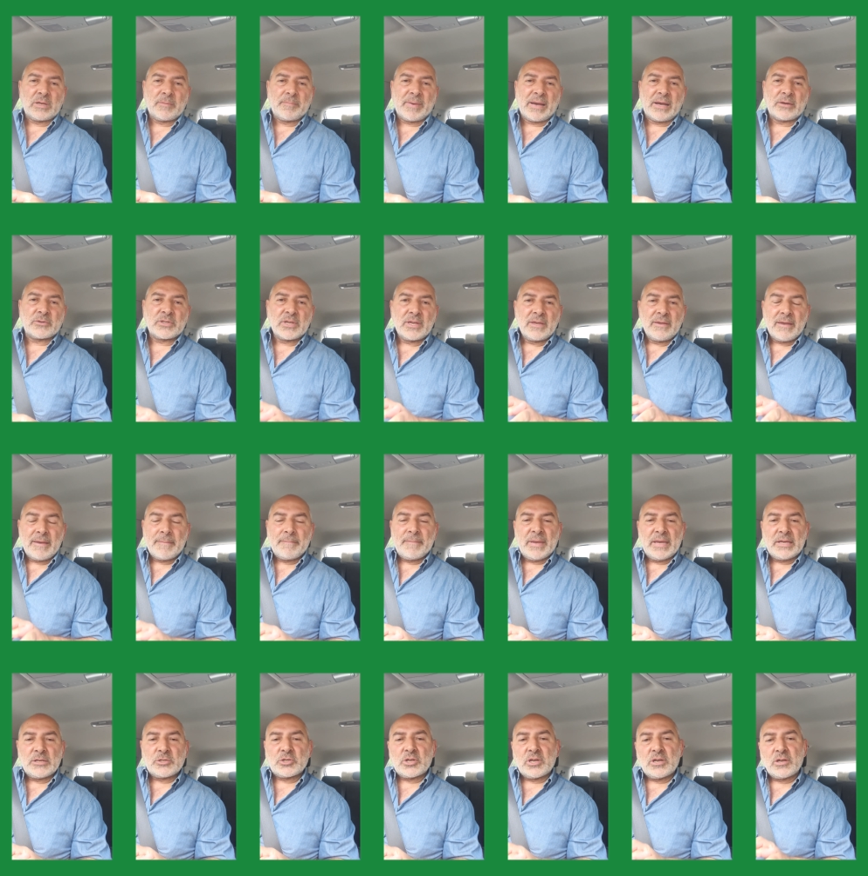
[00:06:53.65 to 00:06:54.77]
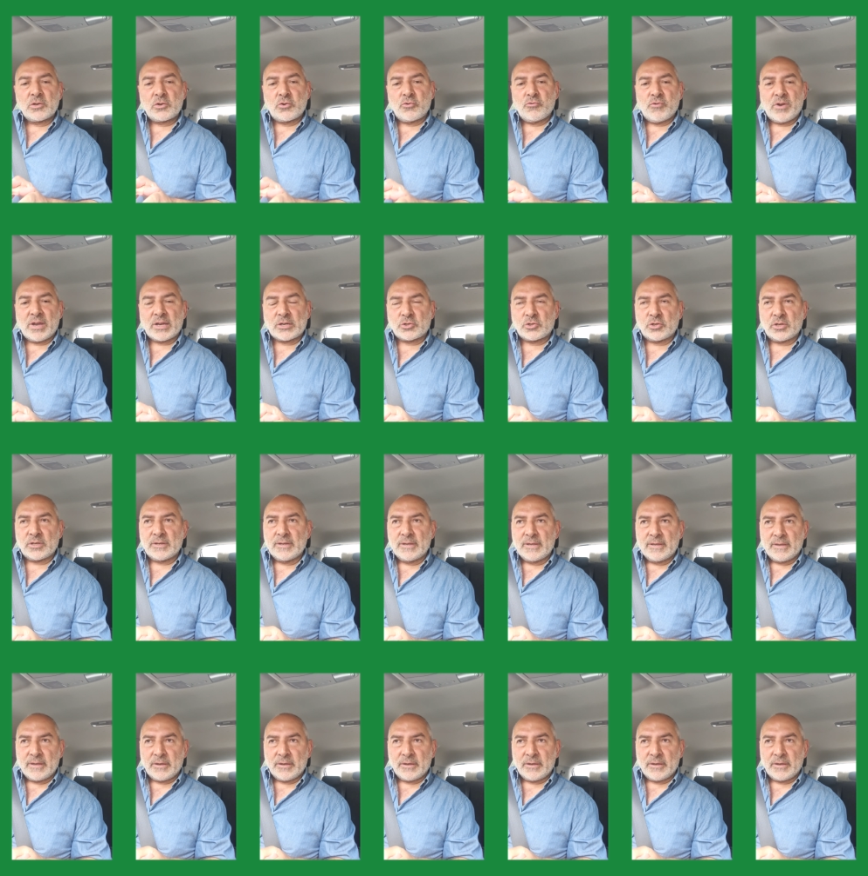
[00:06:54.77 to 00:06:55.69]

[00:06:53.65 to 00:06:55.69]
about a major correction.